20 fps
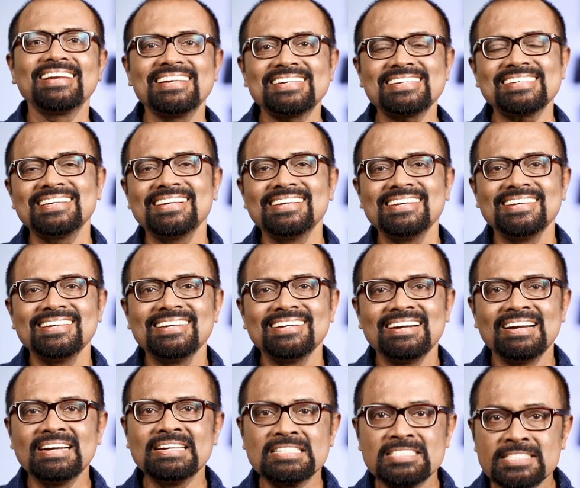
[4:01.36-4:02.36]
it
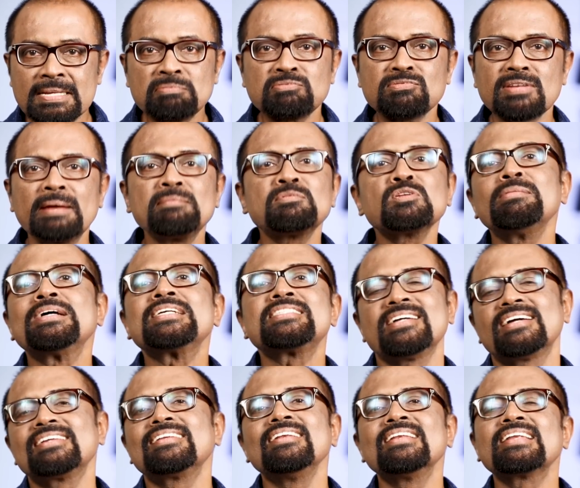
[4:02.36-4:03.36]
and subscribe to my
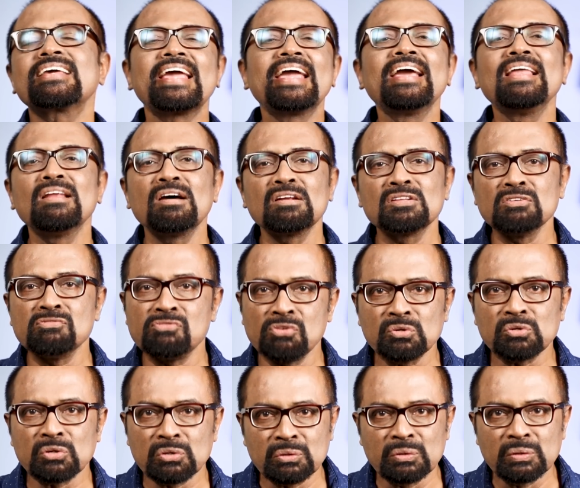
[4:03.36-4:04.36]
channel KLR the
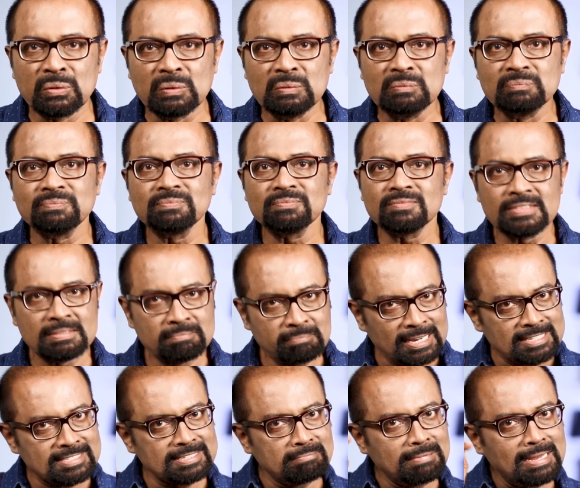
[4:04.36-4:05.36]
Photo Guru.
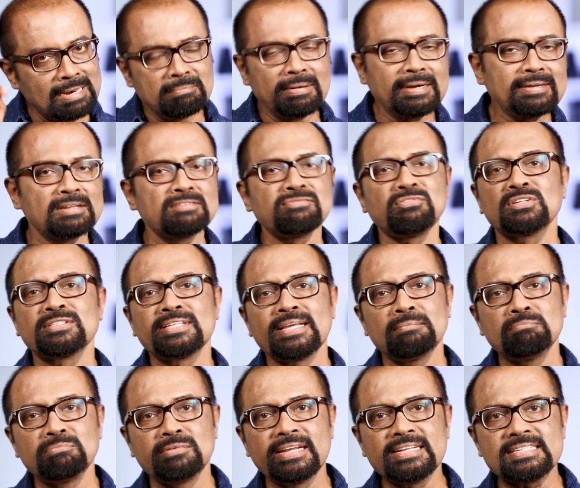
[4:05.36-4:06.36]
Press the bell button for the
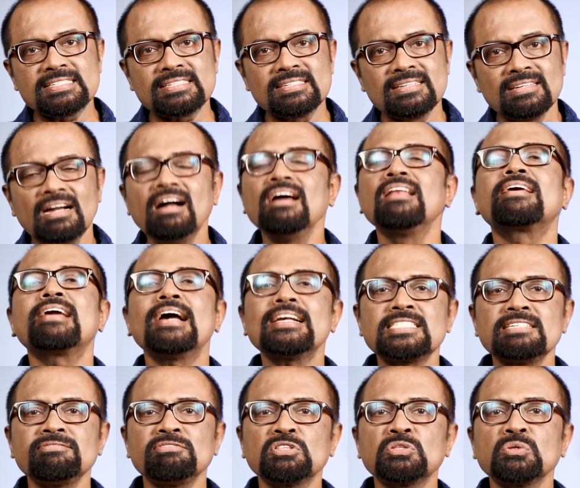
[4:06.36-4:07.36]
updates. I'll
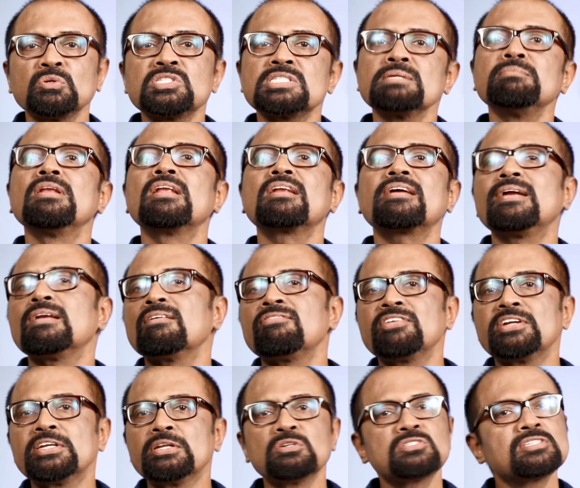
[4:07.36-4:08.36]
catch up with you similar kind of
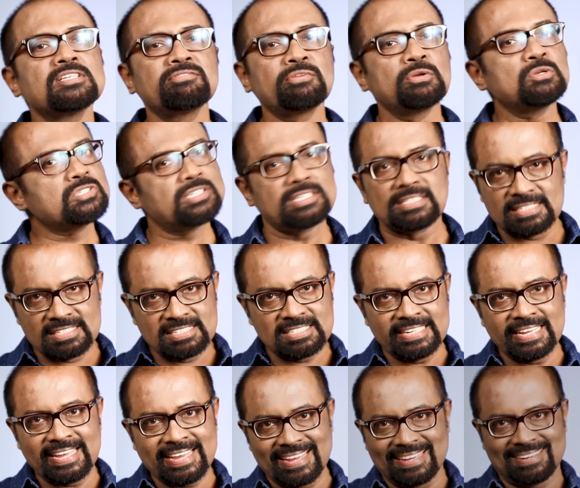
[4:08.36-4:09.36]
videos in future.
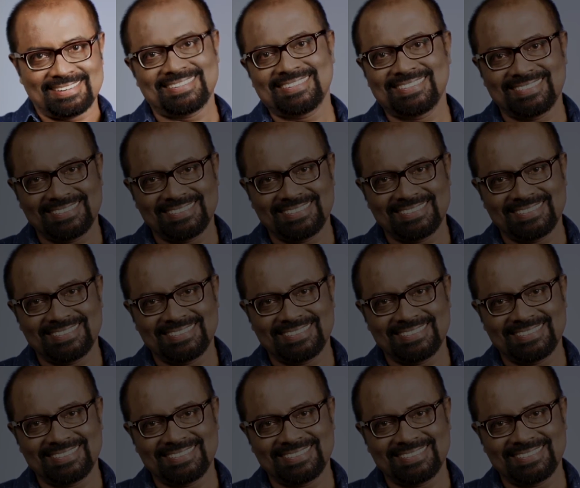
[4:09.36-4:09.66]
Take care.